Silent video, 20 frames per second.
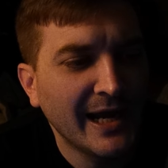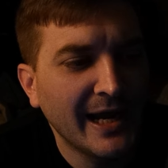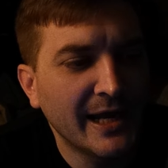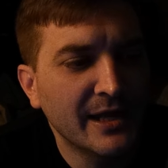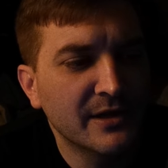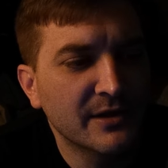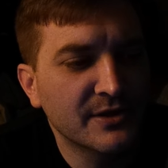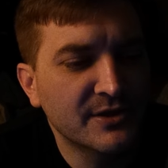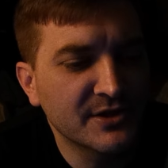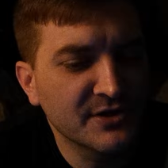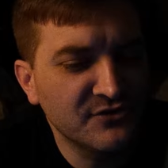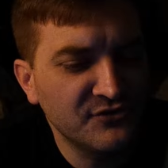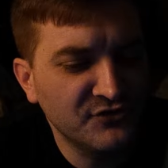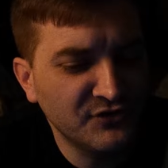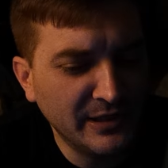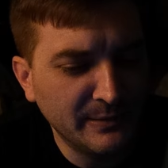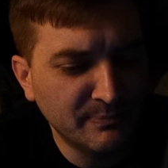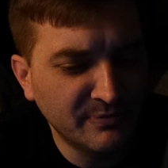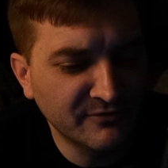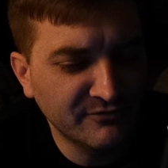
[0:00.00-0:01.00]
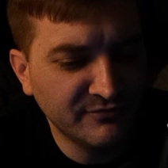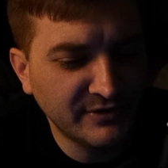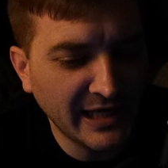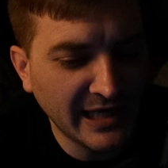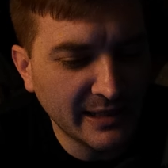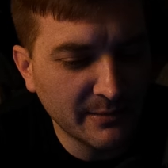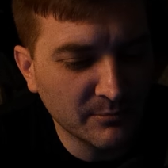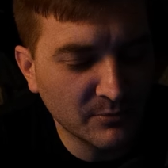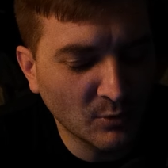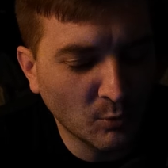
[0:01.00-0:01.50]
and this type of
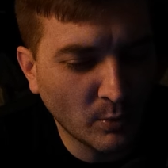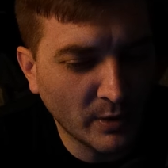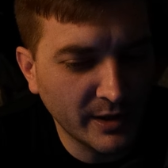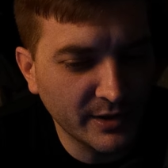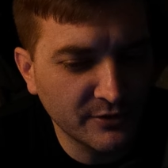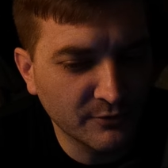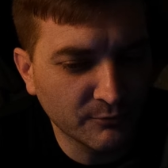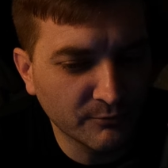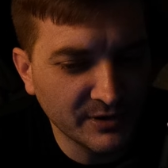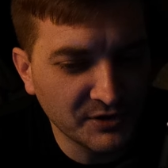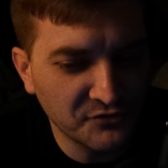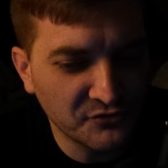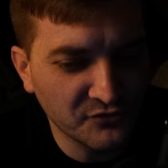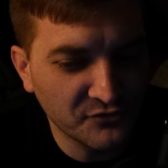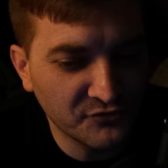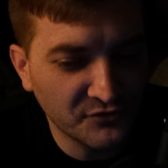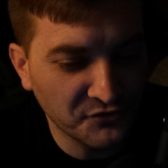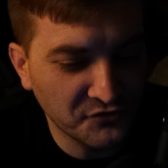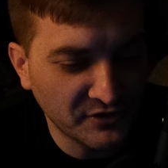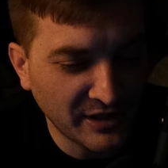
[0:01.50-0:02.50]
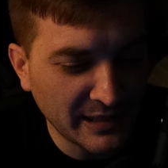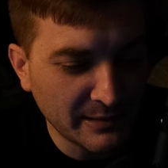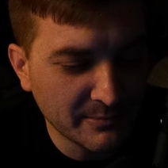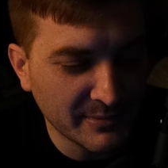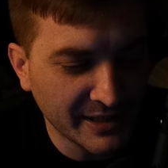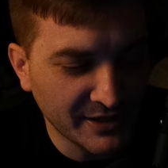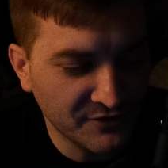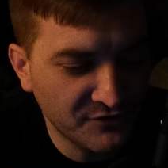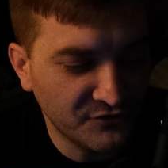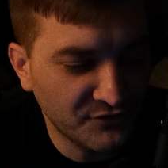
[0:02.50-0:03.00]
game one of the reasons this game
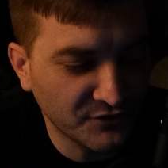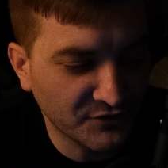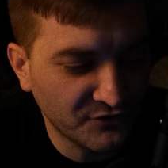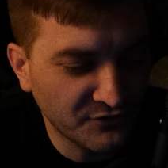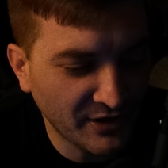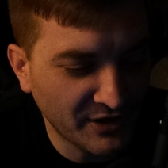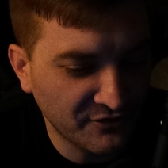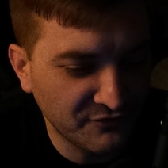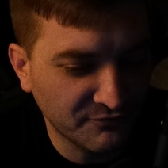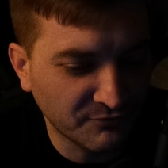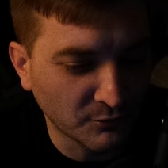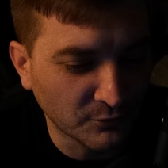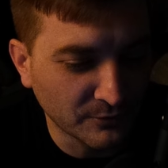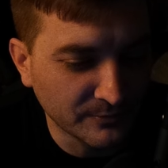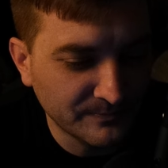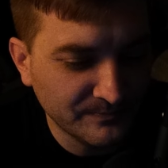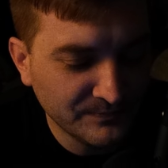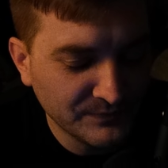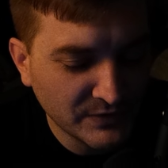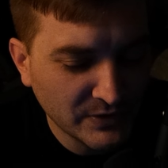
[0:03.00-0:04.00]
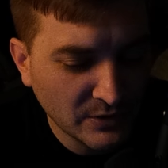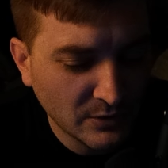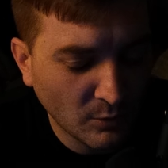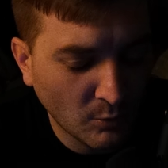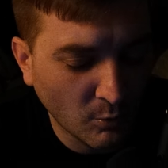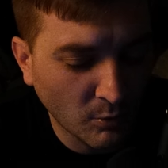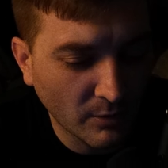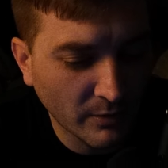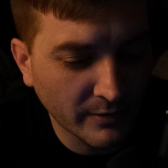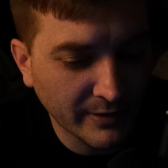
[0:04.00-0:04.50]
is successful
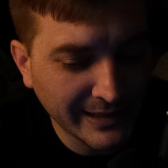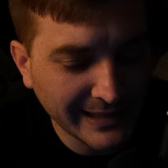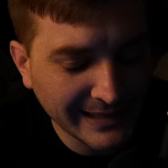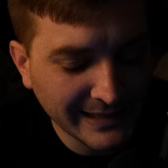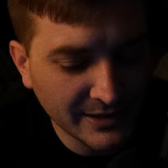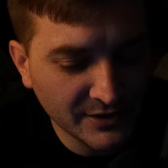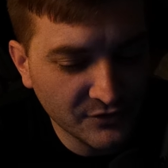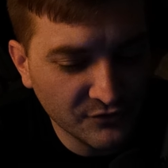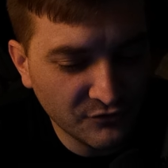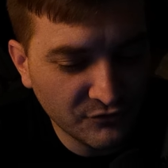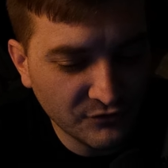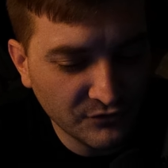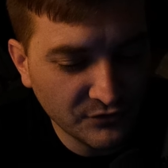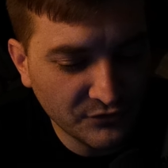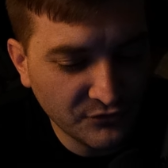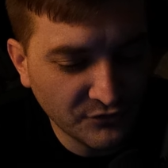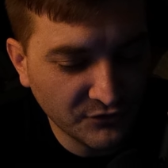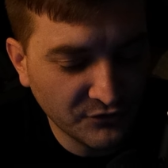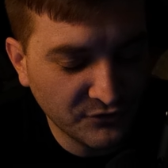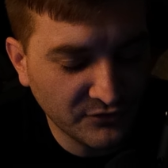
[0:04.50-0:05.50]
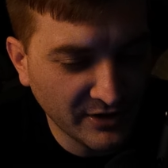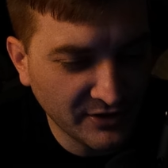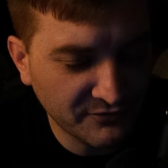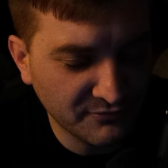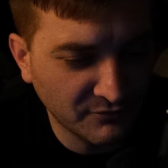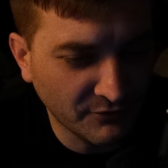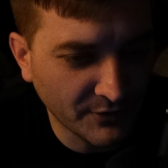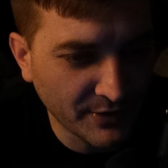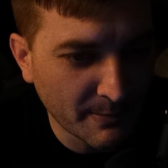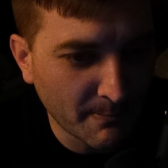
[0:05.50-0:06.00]
or is
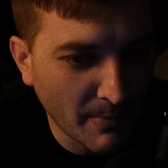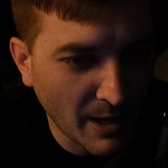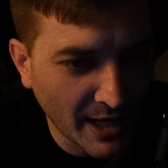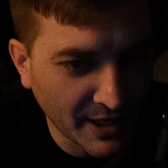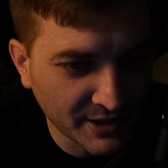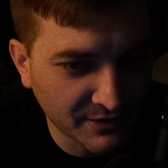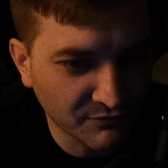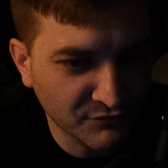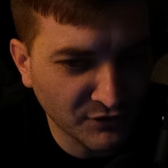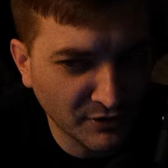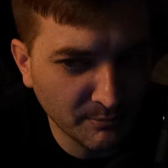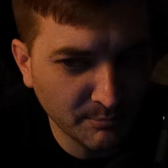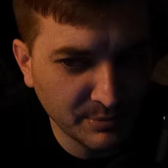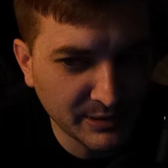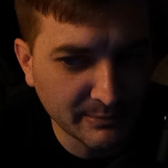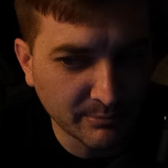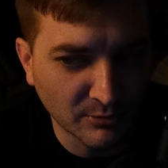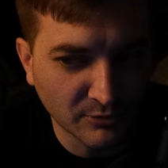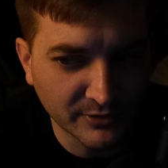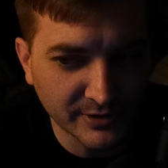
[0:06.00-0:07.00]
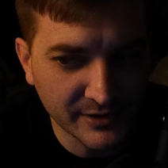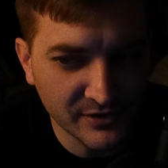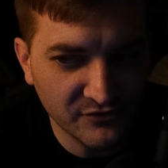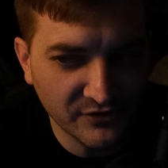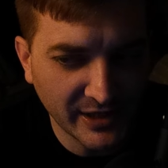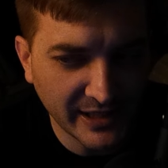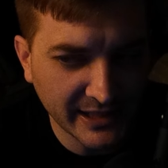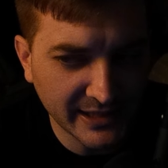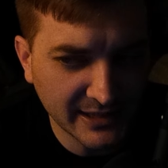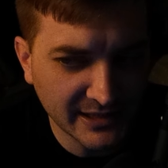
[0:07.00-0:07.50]
successful in the mind of some people is
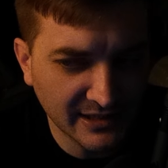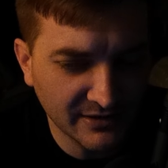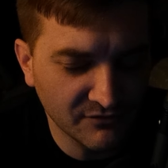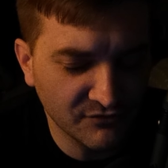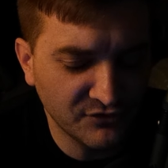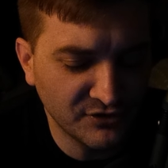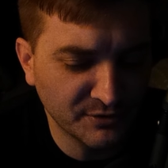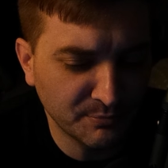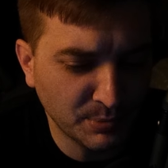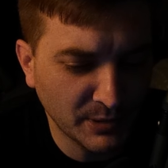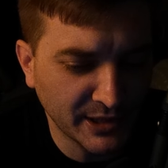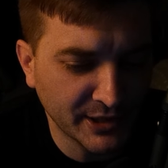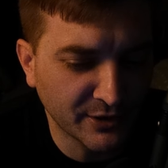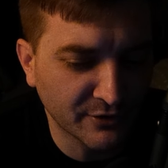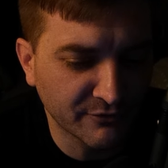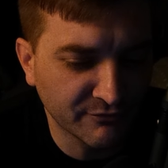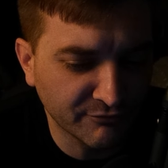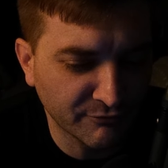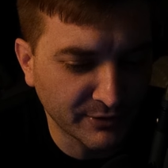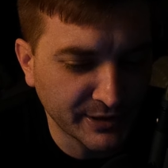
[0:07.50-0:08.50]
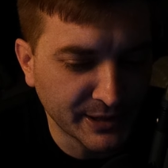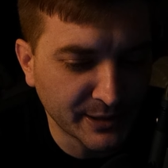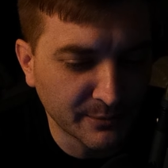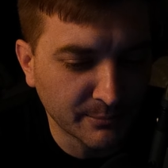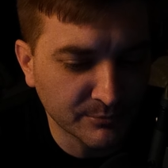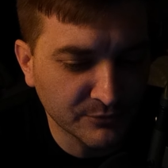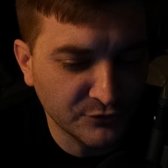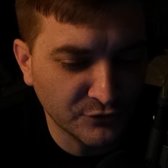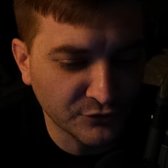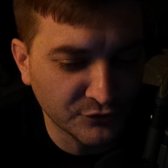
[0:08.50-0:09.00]
that it gives the player
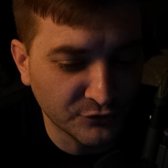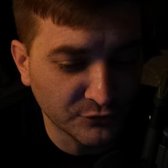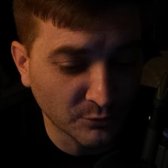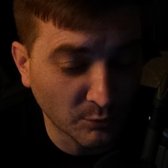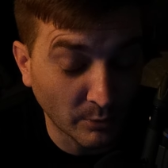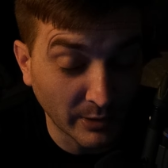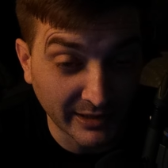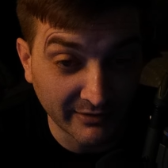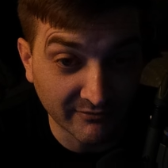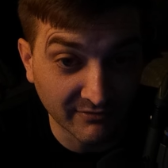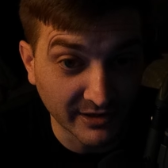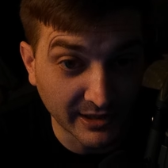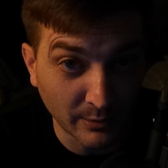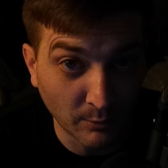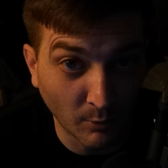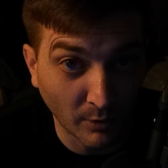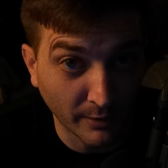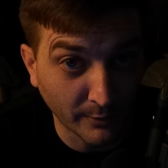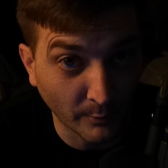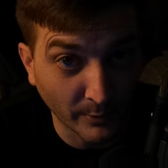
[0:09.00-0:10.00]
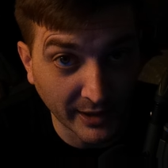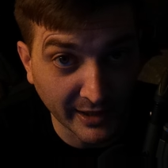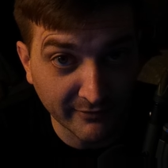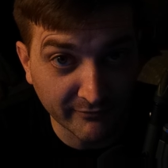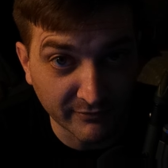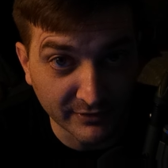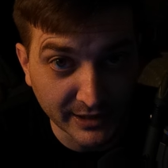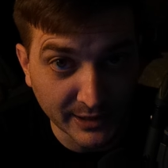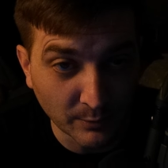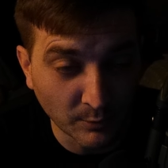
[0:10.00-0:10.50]
freedom to do whatever they want
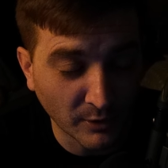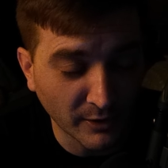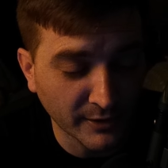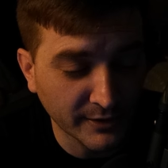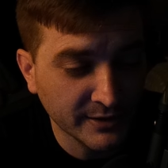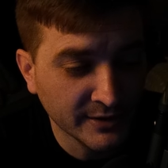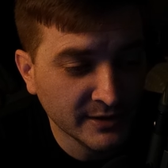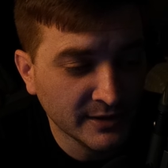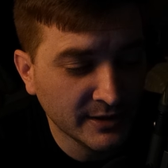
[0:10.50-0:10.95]
whenever they want